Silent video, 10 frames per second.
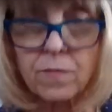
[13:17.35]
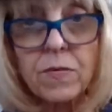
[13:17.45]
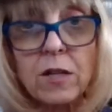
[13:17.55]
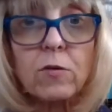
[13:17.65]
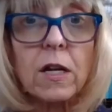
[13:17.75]

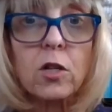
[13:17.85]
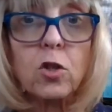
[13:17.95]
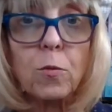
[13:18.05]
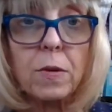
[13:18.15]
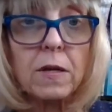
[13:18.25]
That's right,
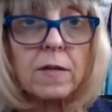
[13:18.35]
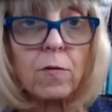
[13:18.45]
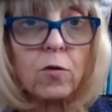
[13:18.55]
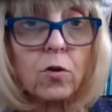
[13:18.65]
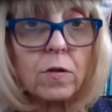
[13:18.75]
because pigs have
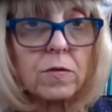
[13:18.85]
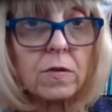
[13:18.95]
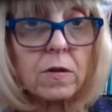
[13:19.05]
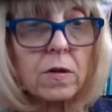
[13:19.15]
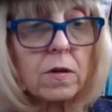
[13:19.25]
hooves.
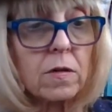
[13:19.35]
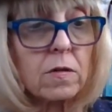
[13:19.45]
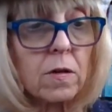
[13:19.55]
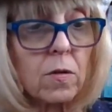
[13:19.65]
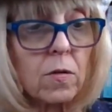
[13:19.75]

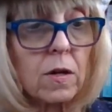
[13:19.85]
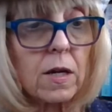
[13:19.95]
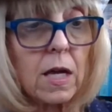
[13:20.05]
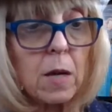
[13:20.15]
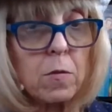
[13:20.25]
So
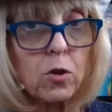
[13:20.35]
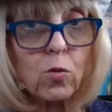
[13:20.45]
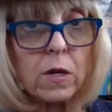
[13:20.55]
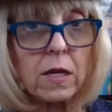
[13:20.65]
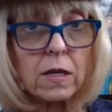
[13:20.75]
in
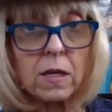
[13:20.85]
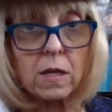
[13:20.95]
between